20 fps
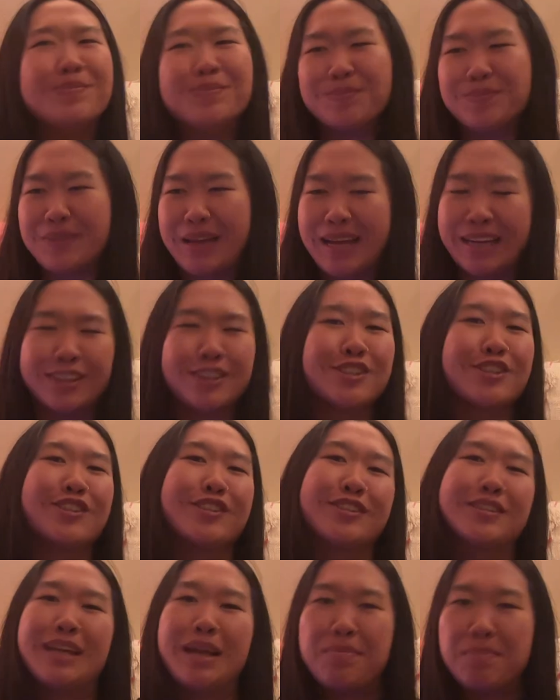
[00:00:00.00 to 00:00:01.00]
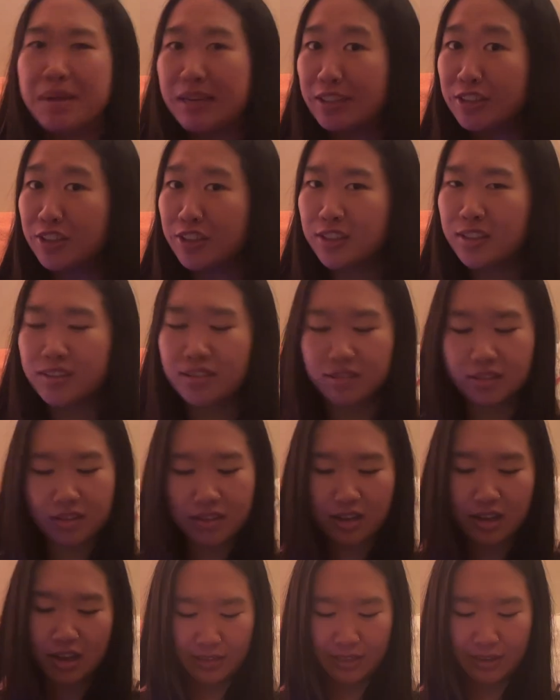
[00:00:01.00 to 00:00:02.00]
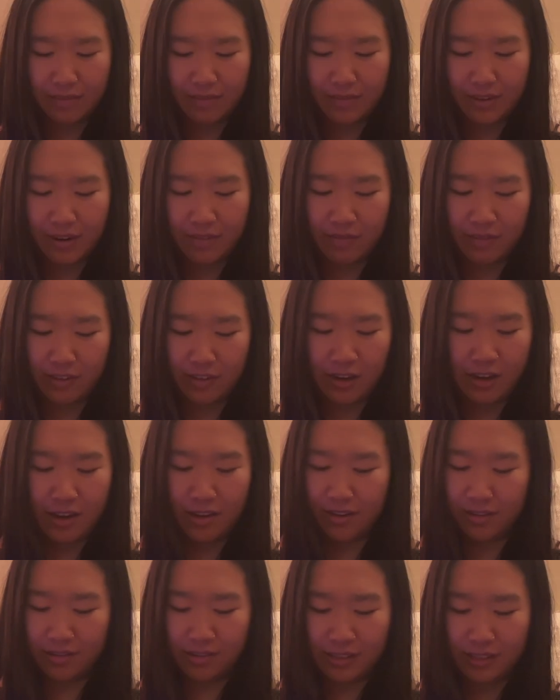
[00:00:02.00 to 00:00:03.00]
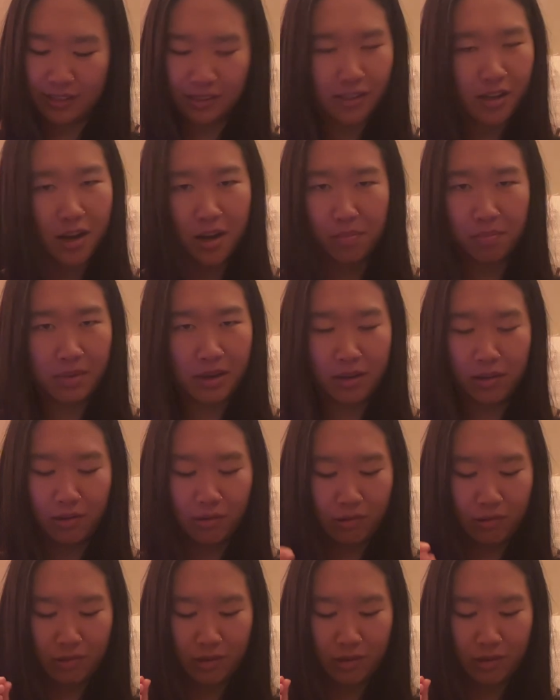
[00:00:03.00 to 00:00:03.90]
extra dimension, because I've never gotten this combo